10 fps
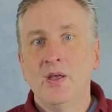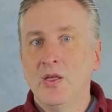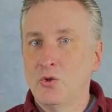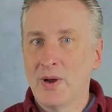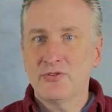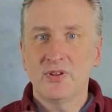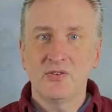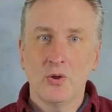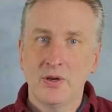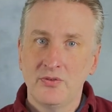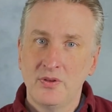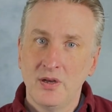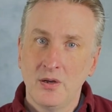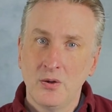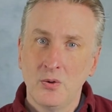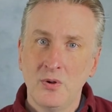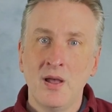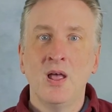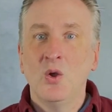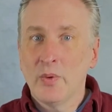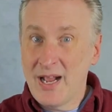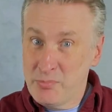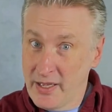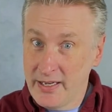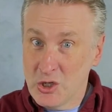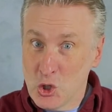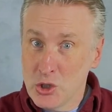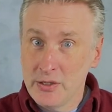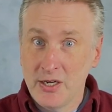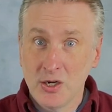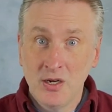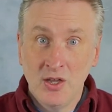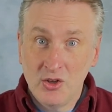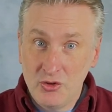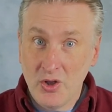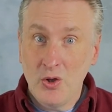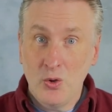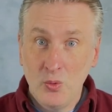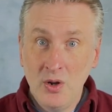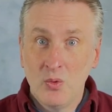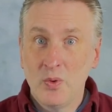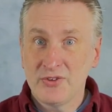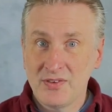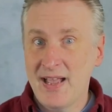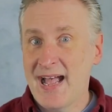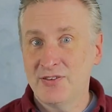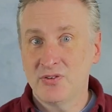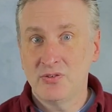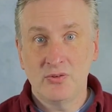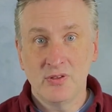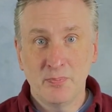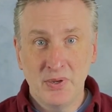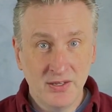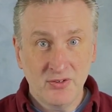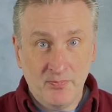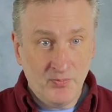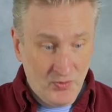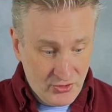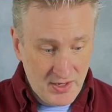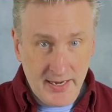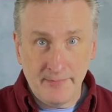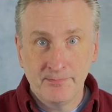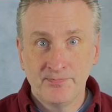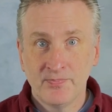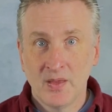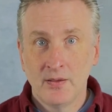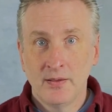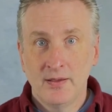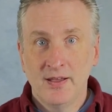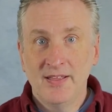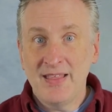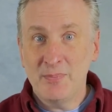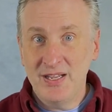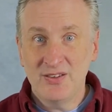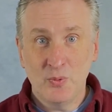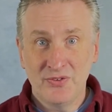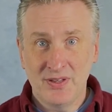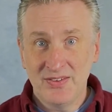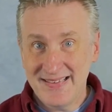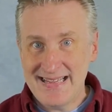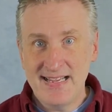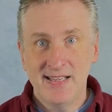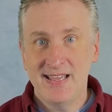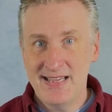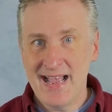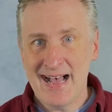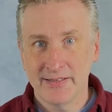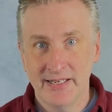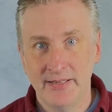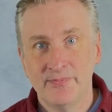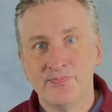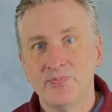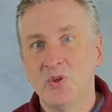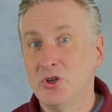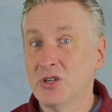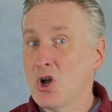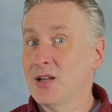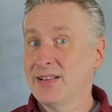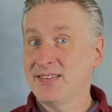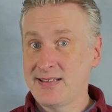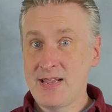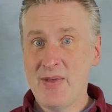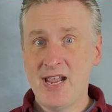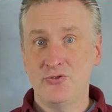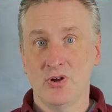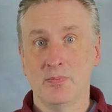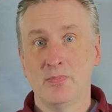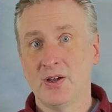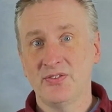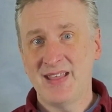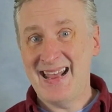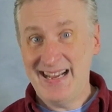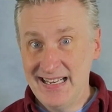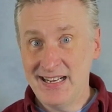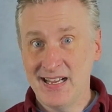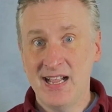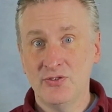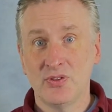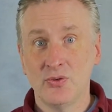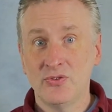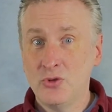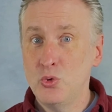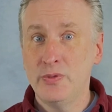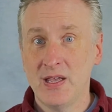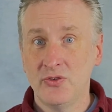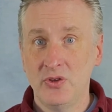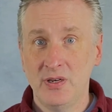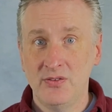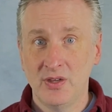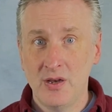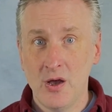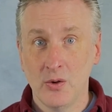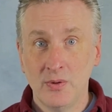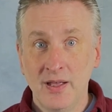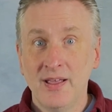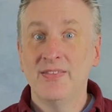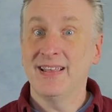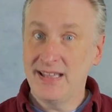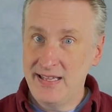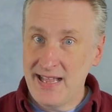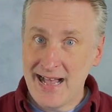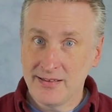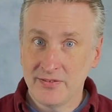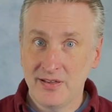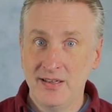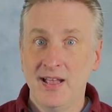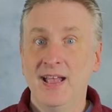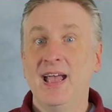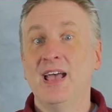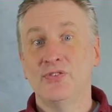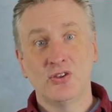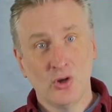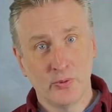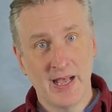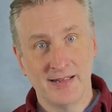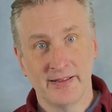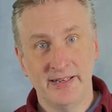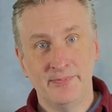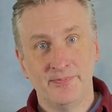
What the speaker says: The resting tone is Do. When I played it earlier, Do was attached to the pitch C. That means it was in C keyality. You could call it C major because that indicates those two things you need to know, the keyality and the tonality.